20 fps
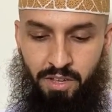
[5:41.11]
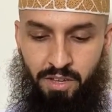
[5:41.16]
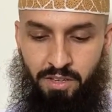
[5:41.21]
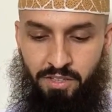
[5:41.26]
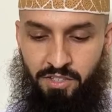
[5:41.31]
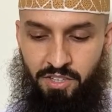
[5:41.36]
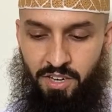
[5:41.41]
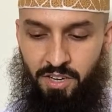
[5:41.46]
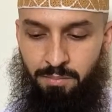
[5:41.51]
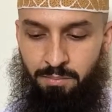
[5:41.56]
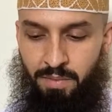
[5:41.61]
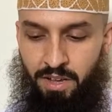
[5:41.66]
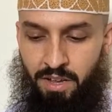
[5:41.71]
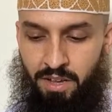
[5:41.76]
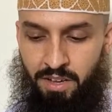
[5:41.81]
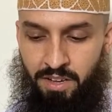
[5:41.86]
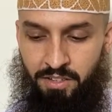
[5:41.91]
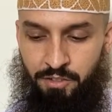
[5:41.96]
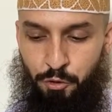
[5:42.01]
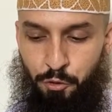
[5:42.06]
some
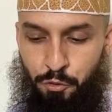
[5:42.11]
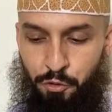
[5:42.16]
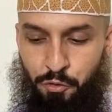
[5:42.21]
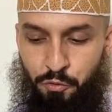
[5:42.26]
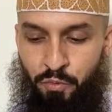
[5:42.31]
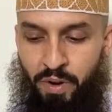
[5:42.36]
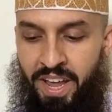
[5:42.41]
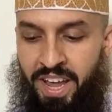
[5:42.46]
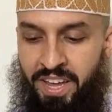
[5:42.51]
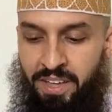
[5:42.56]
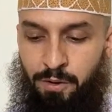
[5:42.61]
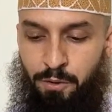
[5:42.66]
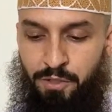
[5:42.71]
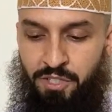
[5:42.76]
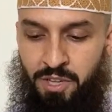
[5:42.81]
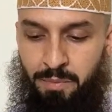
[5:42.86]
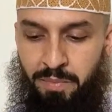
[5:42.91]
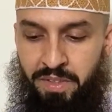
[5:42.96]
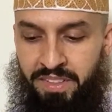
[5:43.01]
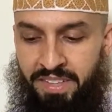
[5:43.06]
due to rain or
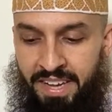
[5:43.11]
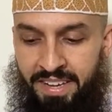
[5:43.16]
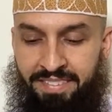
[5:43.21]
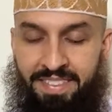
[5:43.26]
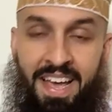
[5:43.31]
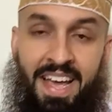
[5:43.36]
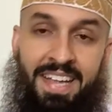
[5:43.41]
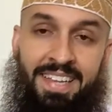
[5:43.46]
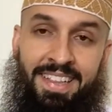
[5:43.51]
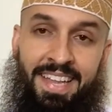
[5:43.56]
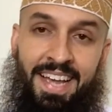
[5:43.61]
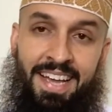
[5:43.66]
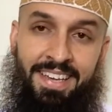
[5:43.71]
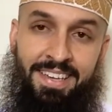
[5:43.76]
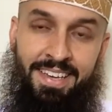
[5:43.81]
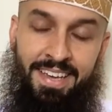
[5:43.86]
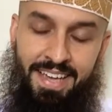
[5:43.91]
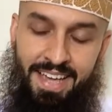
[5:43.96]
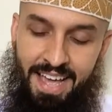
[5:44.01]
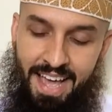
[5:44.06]
something like that,
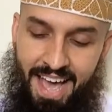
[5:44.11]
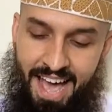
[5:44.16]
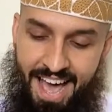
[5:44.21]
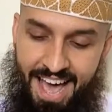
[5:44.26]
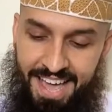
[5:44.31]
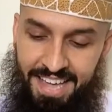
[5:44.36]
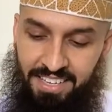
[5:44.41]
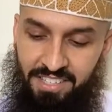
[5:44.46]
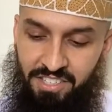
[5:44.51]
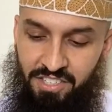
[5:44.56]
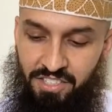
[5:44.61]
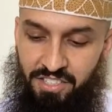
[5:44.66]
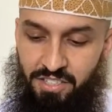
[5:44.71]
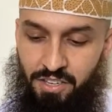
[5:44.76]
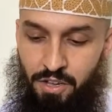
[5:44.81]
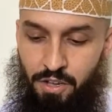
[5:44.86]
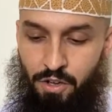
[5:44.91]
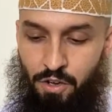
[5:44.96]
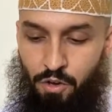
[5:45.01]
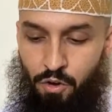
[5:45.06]
like ice
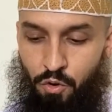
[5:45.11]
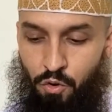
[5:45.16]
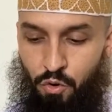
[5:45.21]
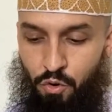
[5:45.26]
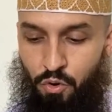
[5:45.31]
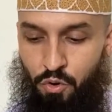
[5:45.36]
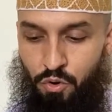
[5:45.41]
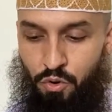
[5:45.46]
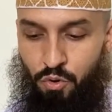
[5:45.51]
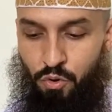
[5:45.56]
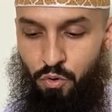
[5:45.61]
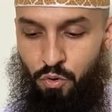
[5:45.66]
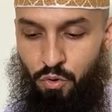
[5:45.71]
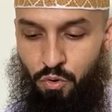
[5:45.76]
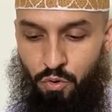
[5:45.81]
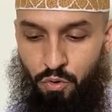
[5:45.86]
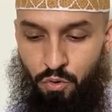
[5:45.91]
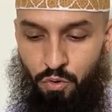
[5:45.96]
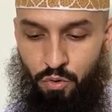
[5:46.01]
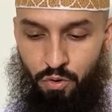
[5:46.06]

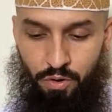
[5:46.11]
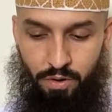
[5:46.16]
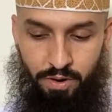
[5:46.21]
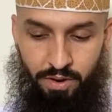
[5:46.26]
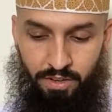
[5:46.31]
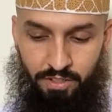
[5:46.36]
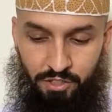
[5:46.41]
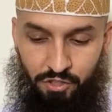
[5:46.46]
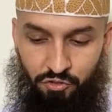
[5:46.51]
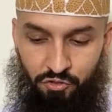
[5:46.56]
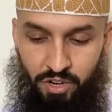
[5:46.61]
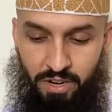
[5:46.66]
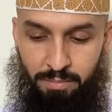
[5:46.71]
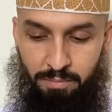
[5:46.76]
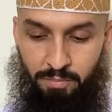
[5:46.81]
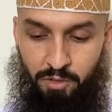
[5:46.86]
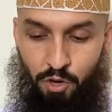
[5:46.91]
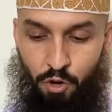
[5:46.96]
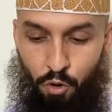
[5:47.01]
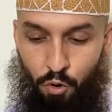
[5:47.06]
or
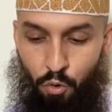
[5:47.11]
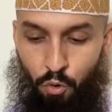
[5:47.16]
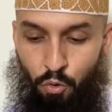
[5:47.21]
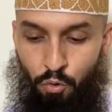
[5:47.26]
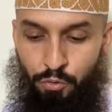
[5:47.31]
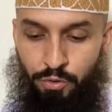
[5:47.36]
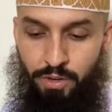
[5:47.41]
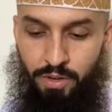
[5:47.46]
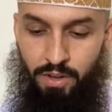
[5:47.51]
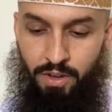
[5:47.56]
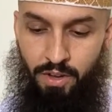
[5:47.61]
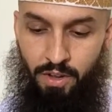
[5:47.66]
extreme cold,